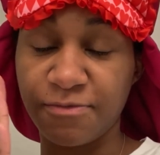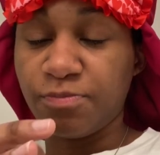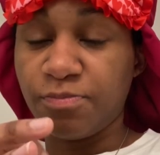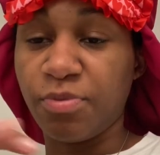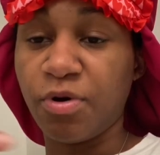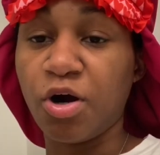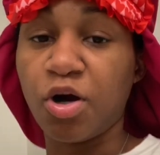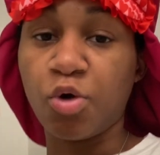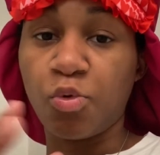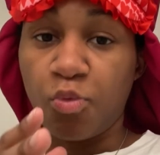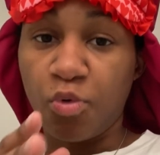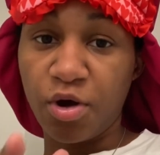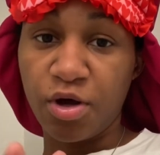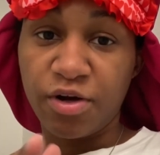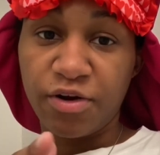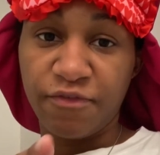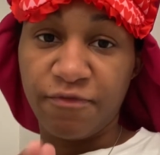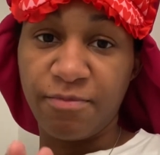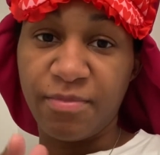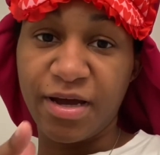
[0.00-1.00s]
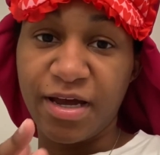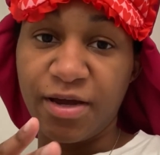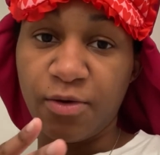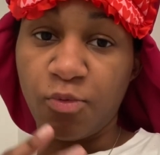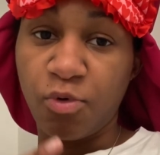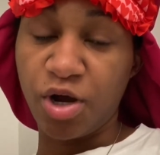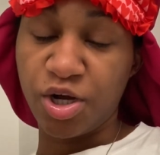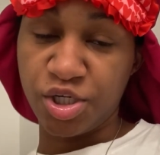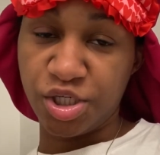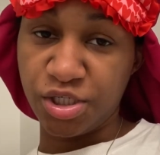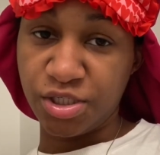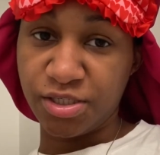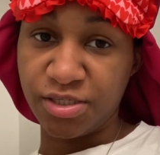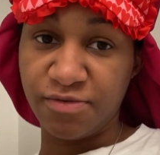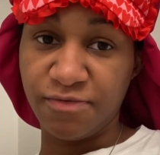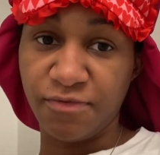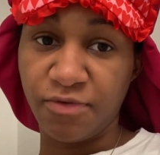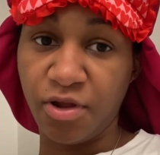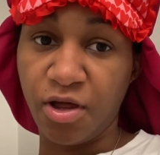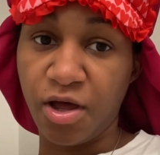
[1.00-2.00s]
part one of my
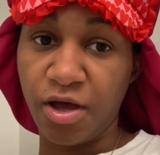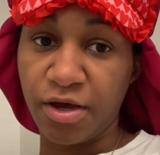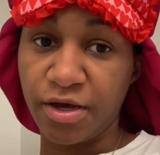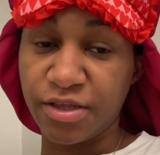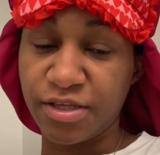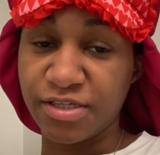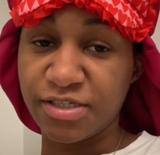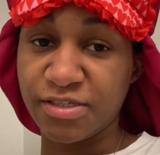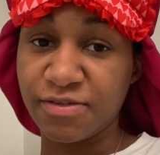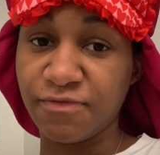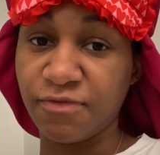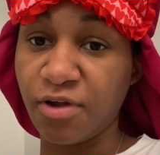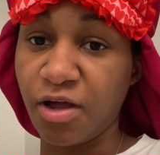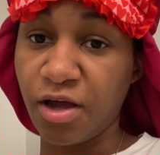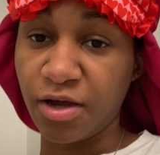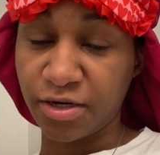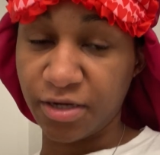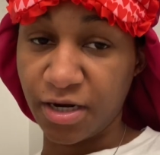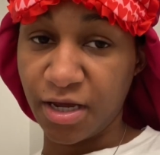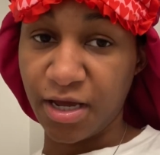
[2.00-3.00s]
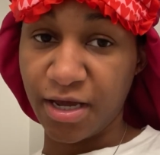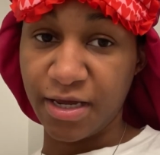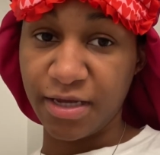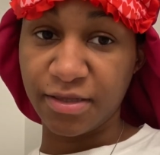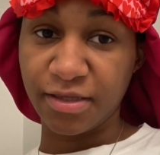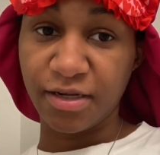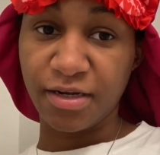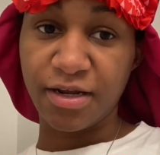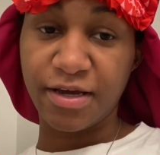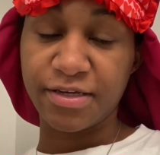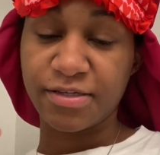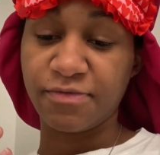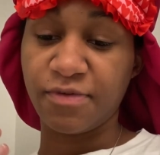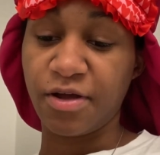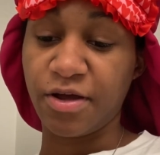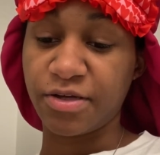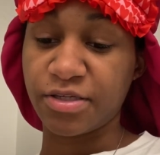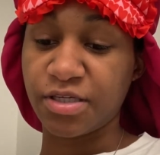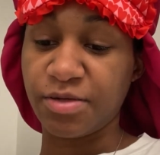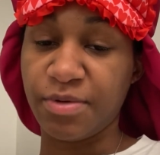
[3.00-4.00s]
Washington vlog. This is vlog 9. The next
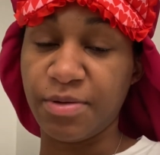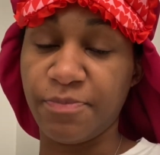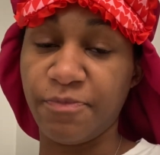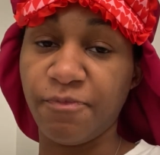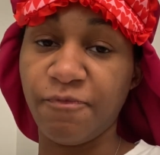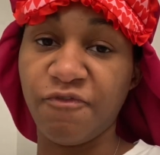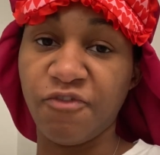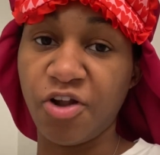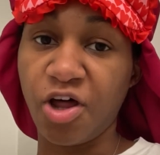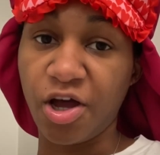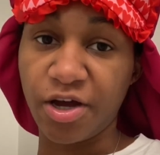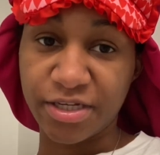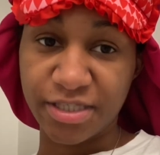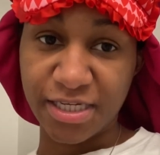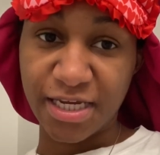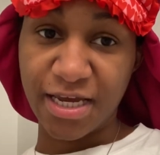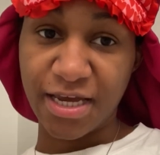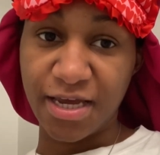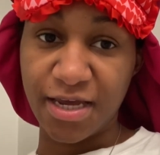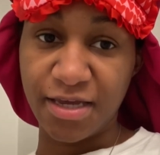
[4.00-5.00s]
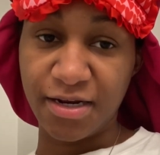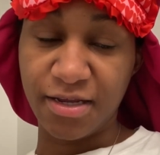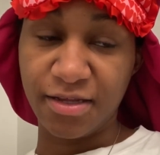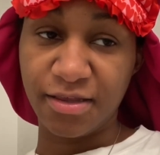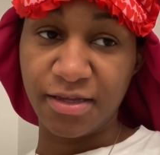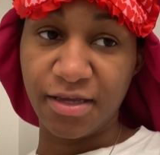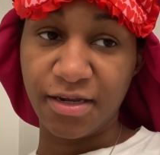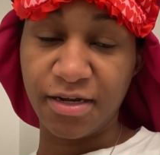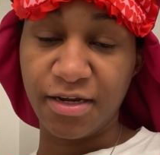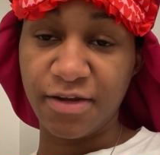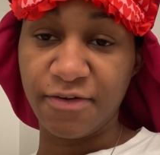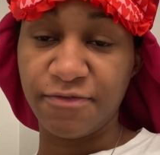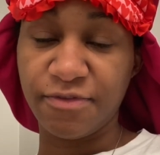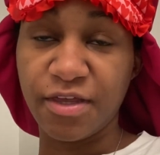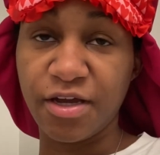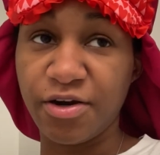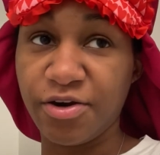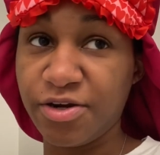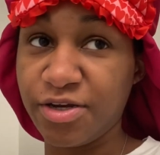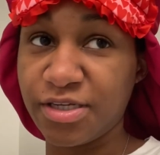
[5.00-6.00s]
vlog is going to be vlog 10. And if
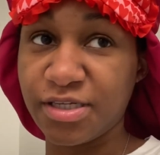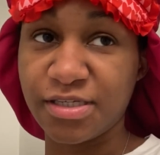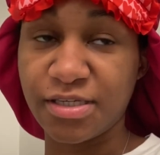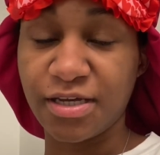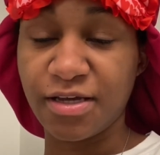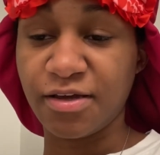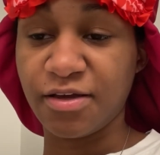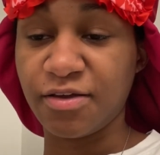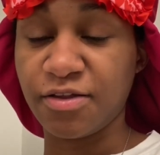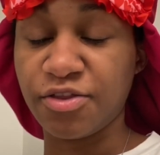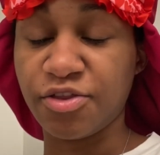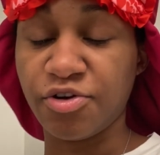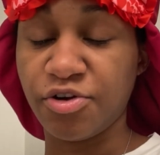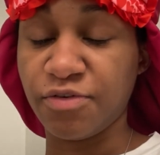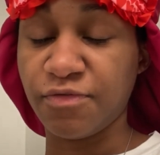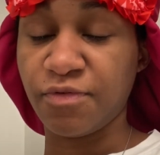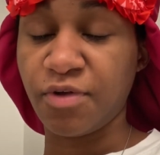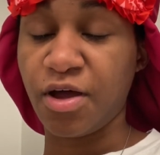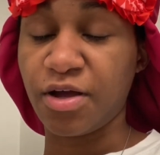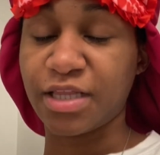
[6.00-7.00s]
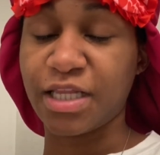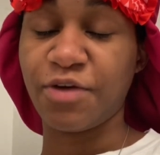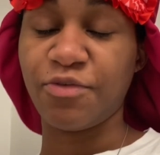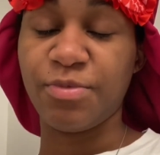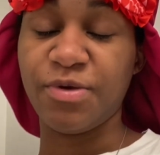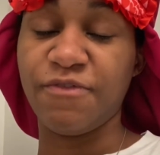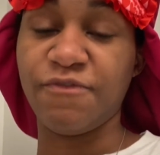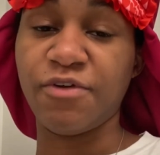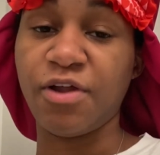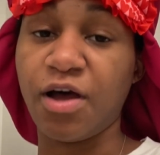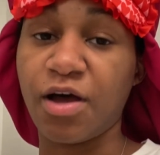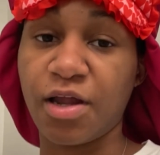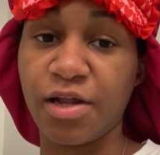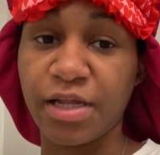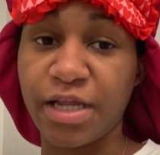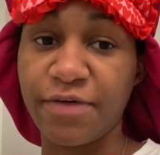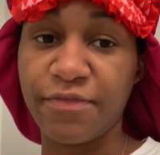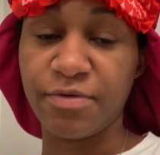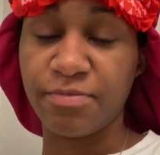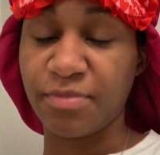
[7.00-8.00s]
there is a third vlog, that'll be vlog
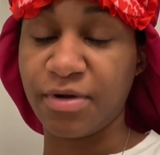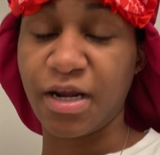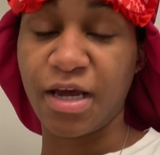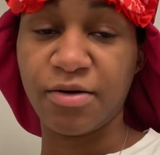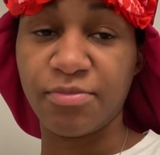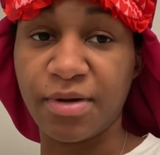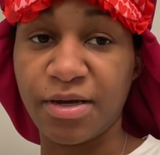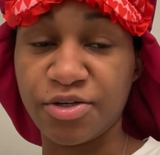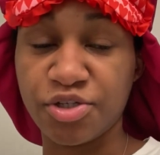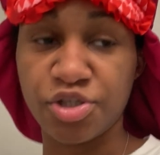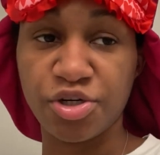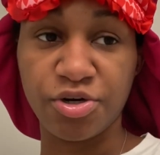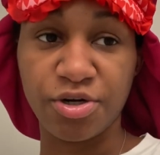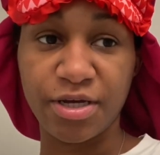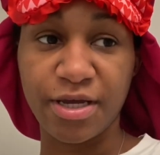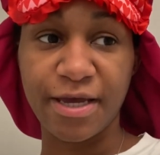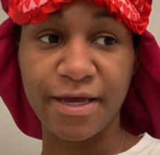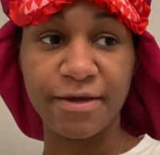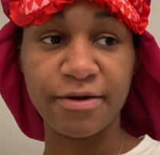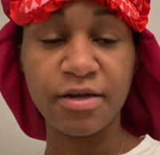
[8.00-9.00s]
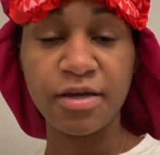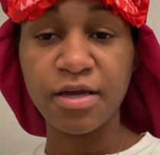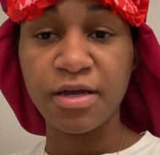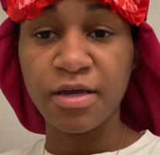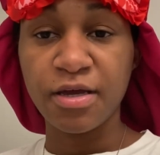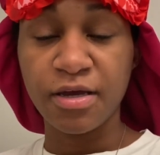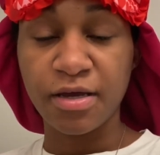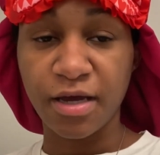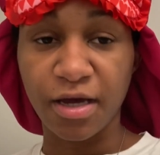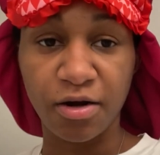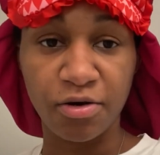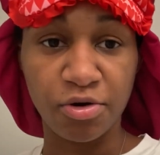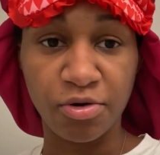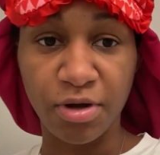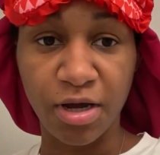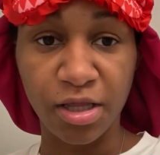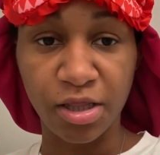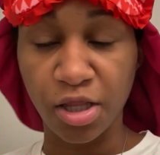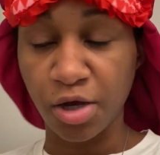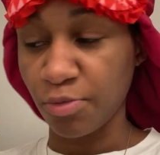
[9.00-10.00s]
11. I'm not sure yet. I don't know
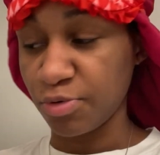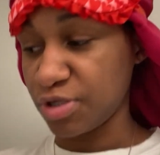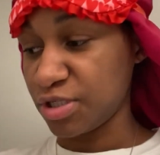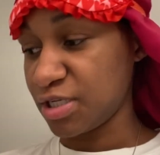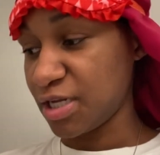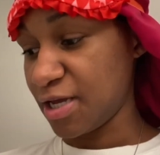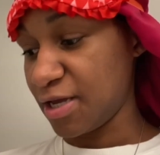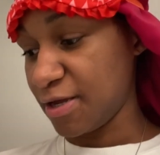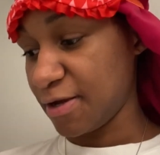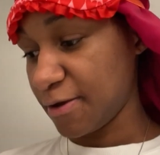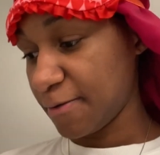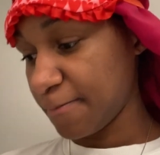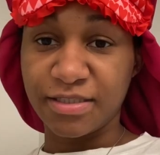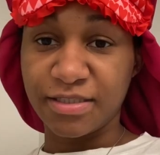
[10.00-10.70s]
how long we're staying.